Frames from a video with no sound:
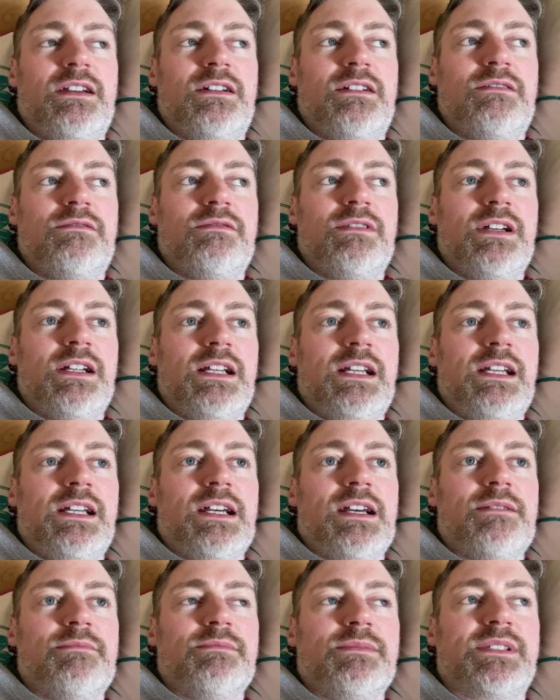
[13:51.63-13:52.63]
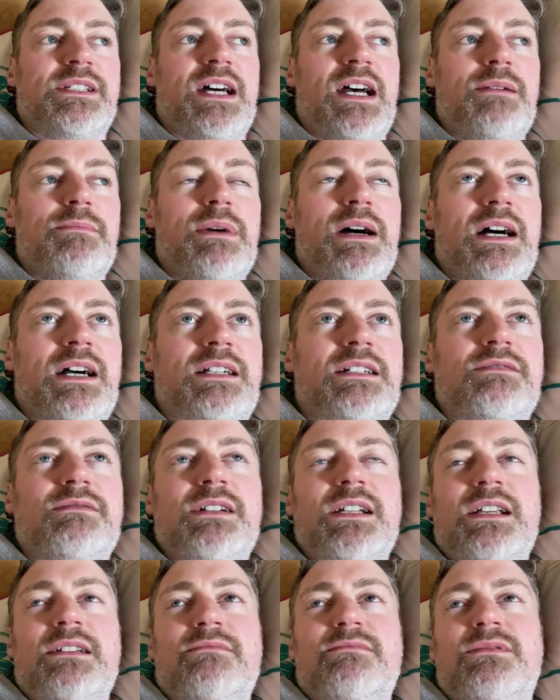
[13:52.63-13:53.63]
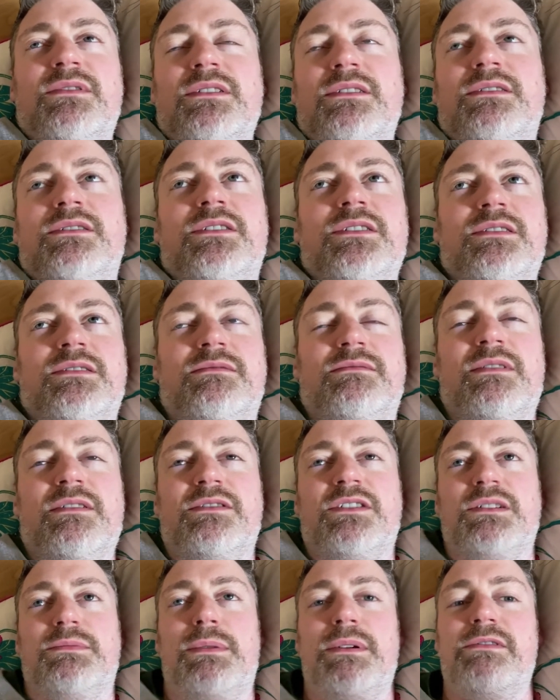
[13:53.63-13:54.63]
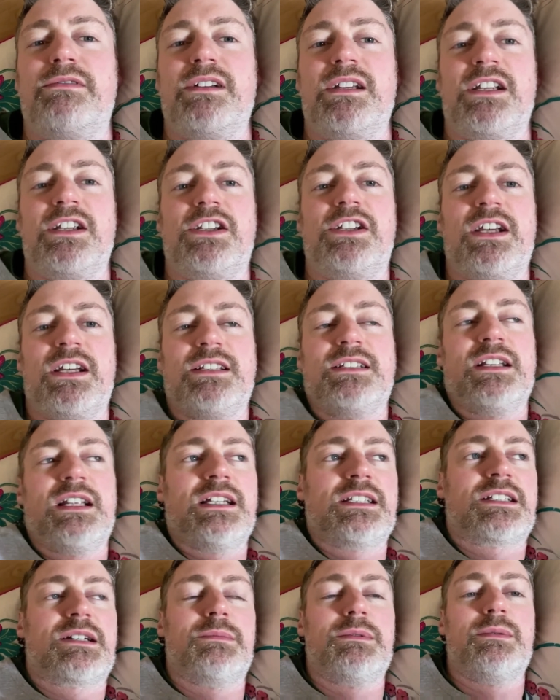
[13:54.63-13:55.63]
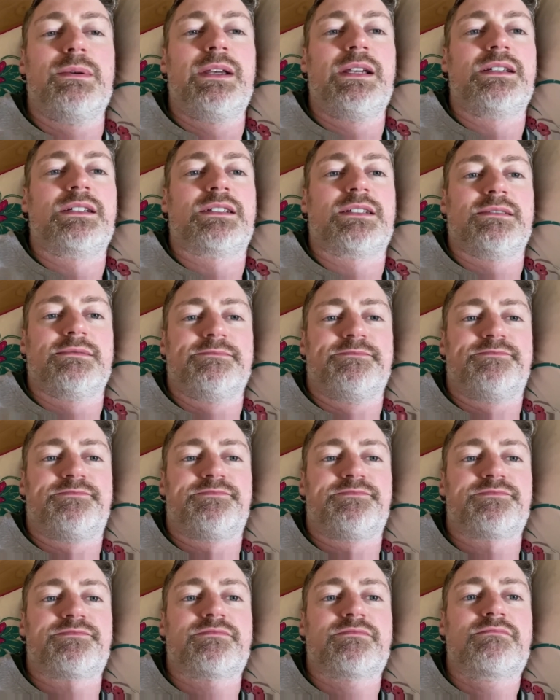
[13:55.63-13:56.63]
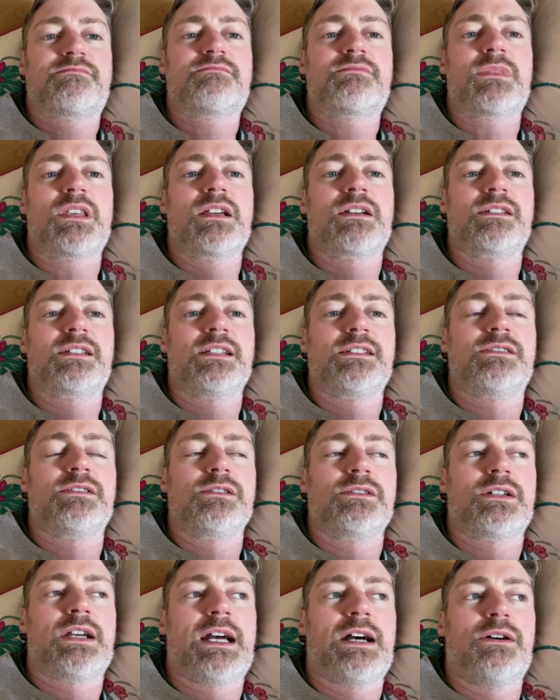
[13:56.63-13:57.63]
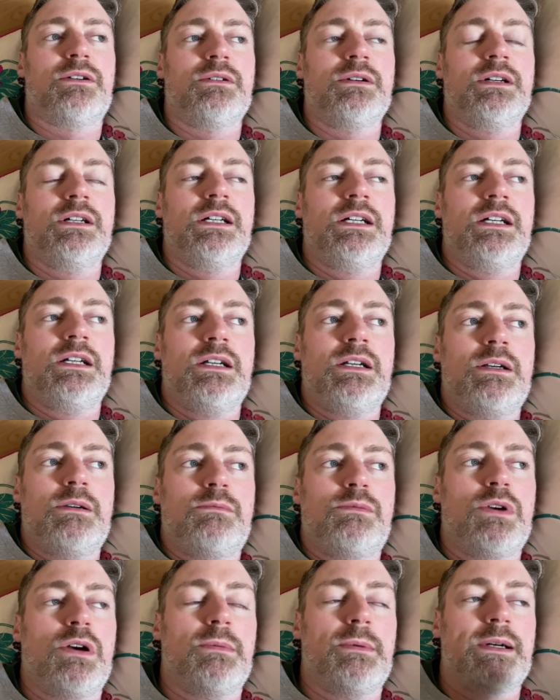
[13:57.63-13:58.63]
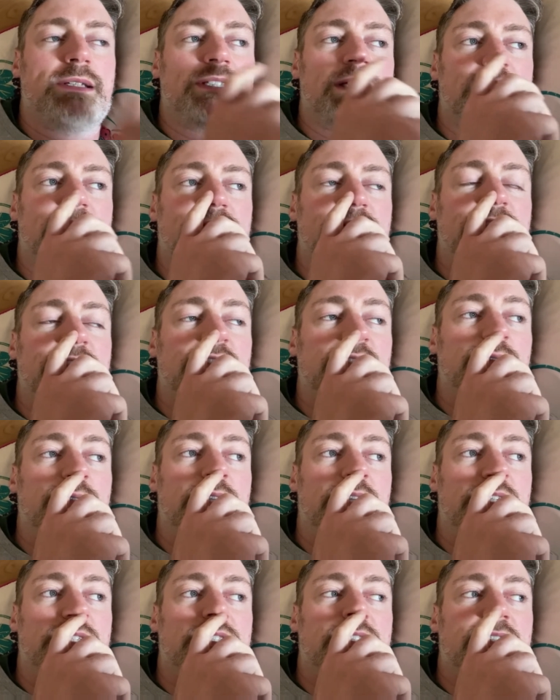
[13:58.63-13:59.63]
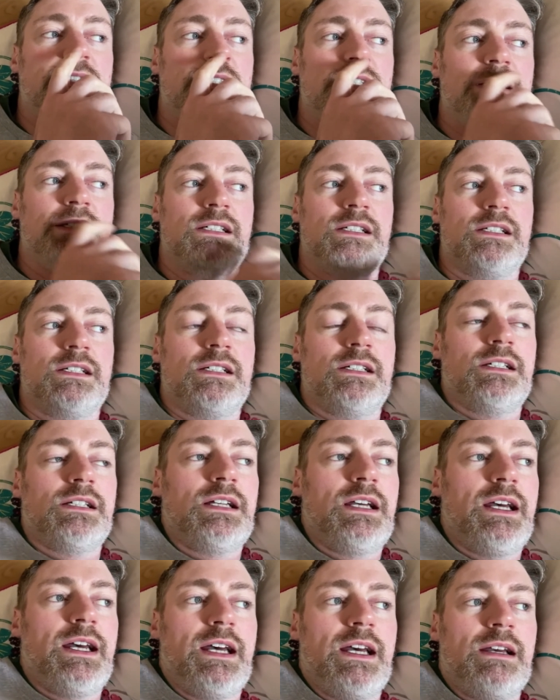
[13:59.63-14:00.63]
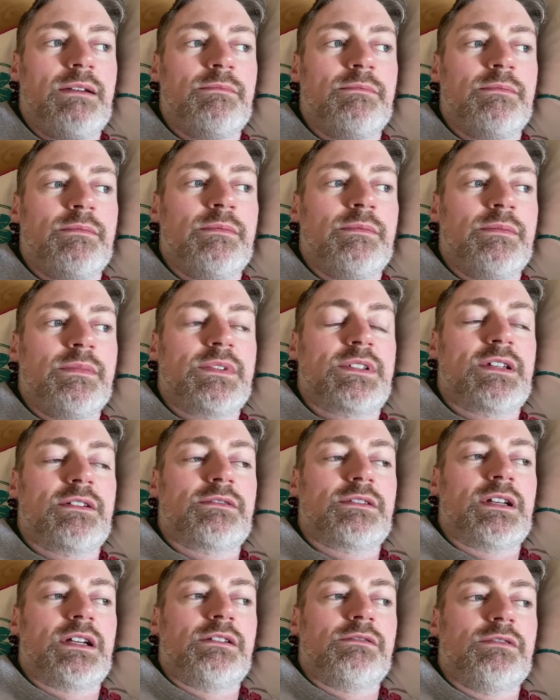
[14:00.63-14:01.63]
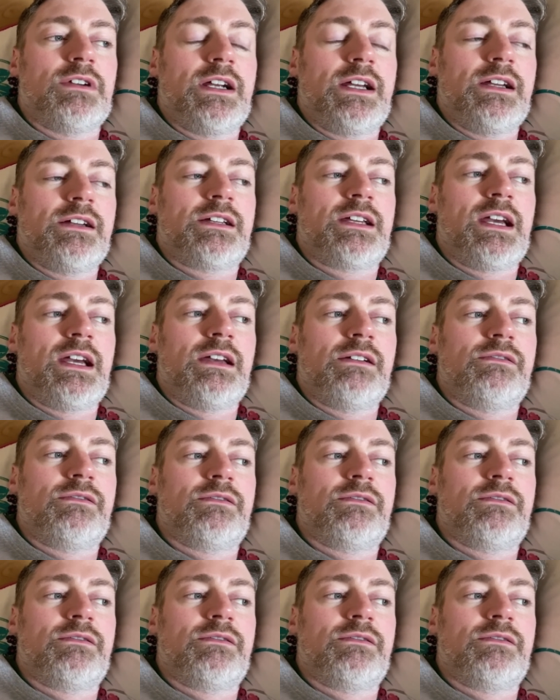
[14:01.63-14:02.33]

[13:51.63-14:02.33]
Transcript: really tied back. Really just been feeling shit the last couple of weeks because I took out probiotics for 2 weeks. So I was like, right, okay,